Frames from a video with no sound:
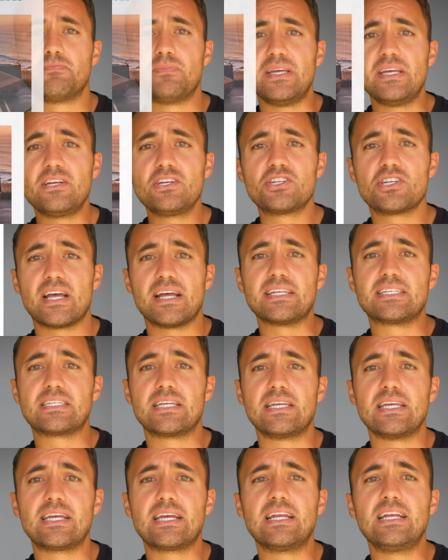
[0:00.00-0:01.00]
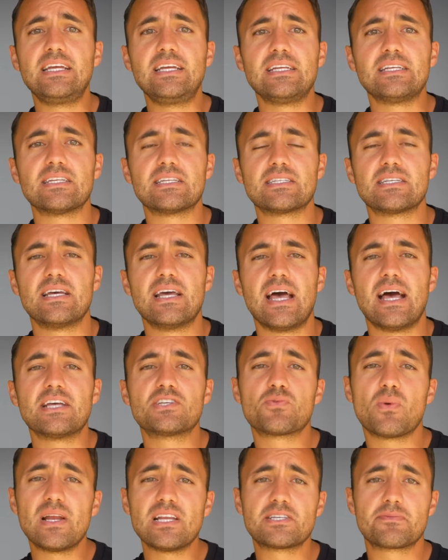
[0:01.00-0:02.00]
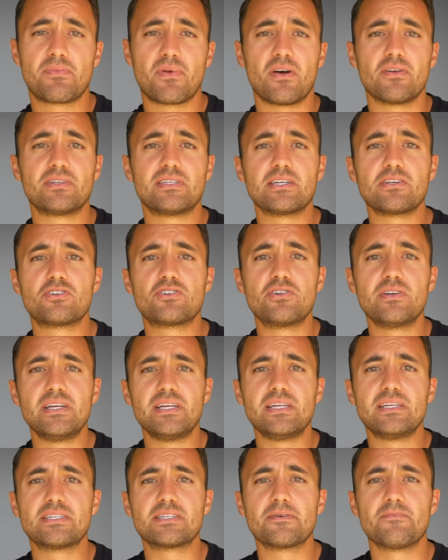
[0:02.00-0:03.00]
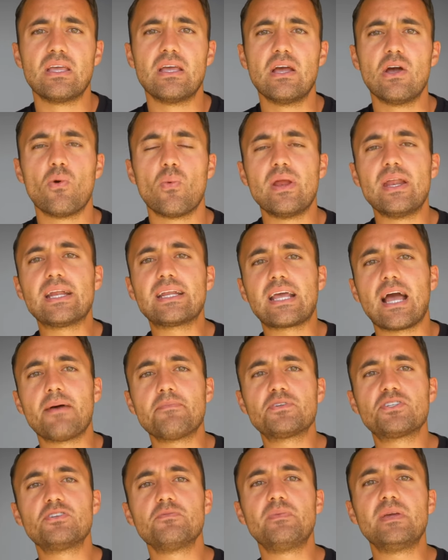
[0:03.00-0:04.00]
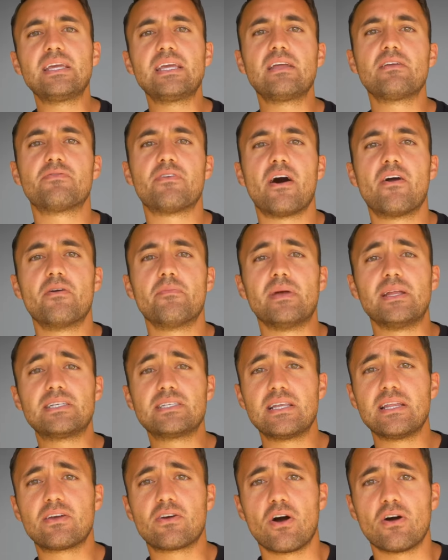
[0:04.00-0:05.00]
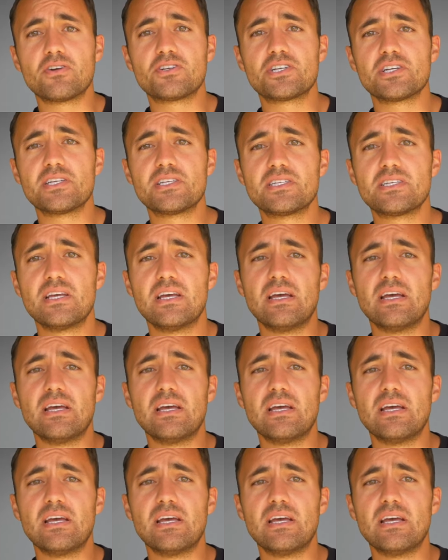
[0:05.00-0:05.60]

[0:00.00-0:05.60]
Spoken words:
beach and city cleans, as well as planting trees. When it comes to being environmentally conscious,